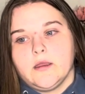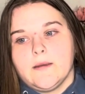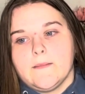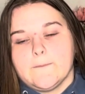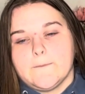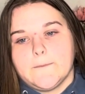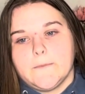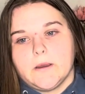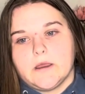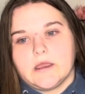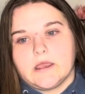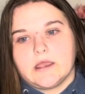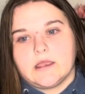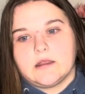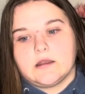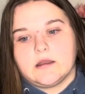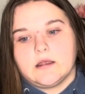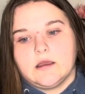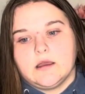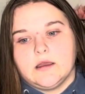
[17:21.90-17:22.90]
But
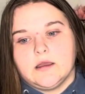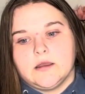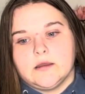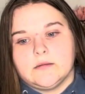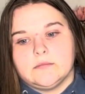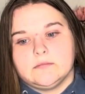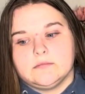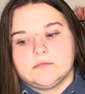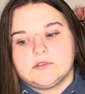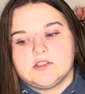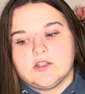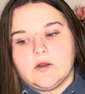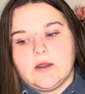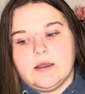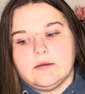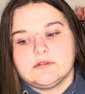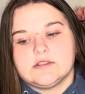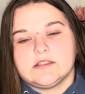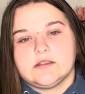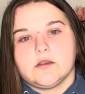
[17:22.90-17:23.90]
so I
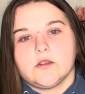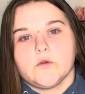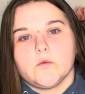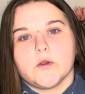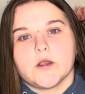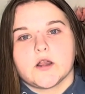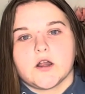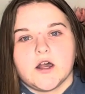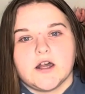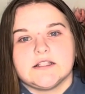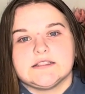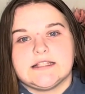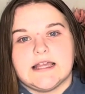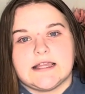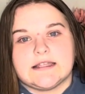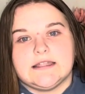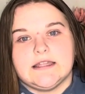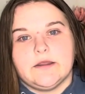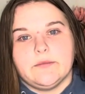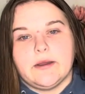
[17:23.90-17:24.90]
was the only one
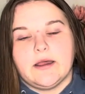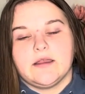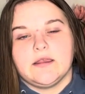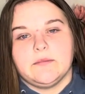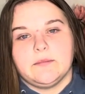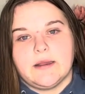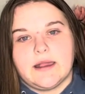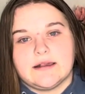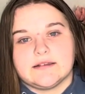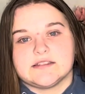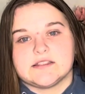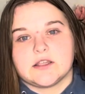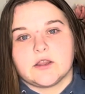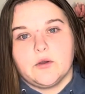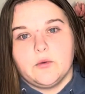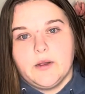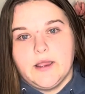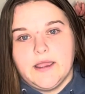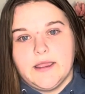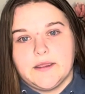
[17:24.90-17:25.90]
contacted about him passing
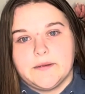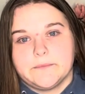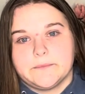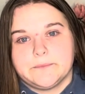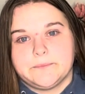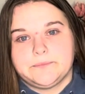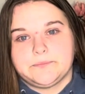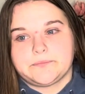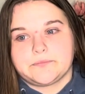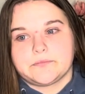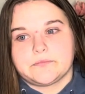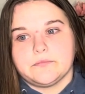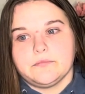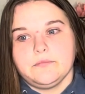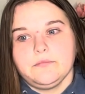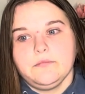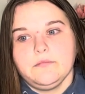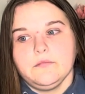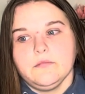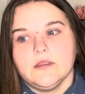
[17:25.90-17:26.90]
away.
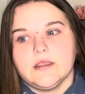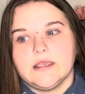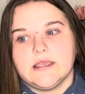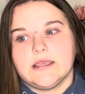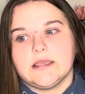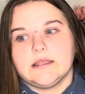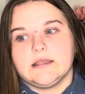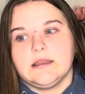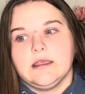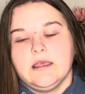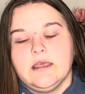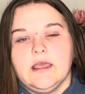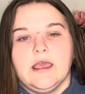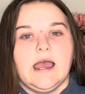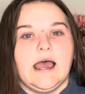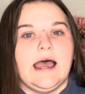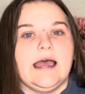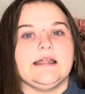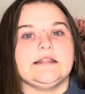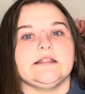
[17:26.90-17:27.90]
And
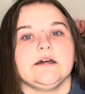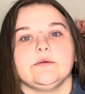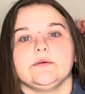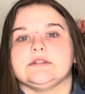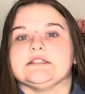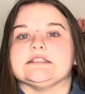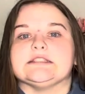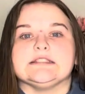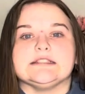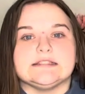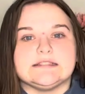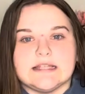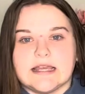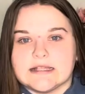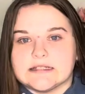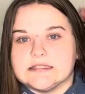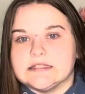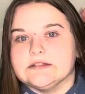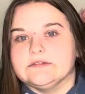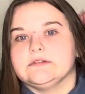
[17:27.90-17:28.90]
I dealt with the
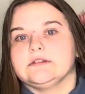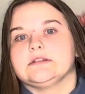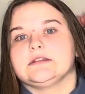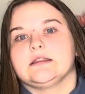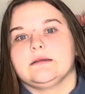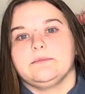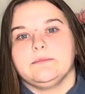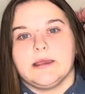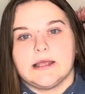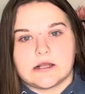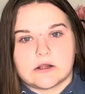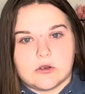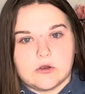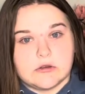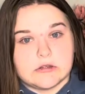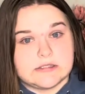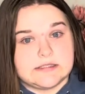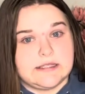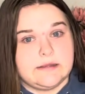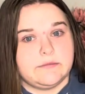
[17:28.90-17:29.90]
detective, the medical
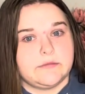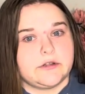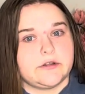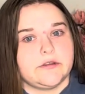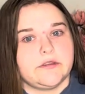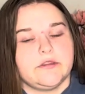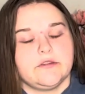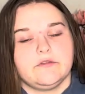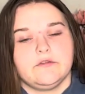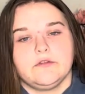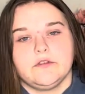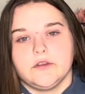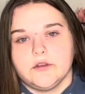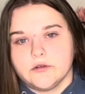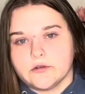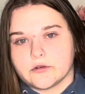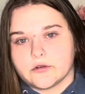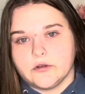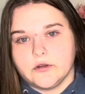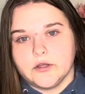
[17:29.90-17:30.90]
examiner, the
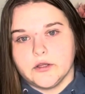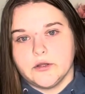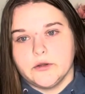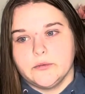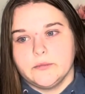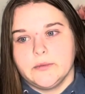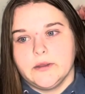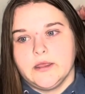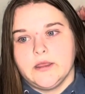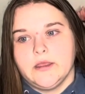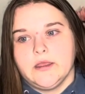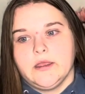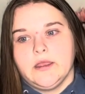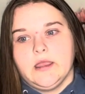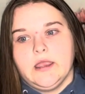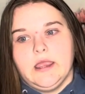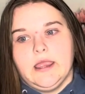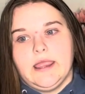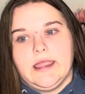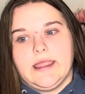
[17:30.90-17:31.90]
funeral home,
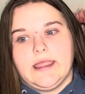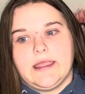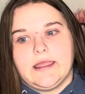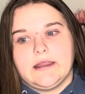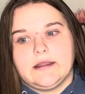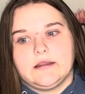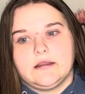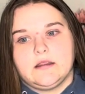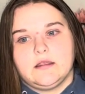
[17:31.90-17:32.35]
and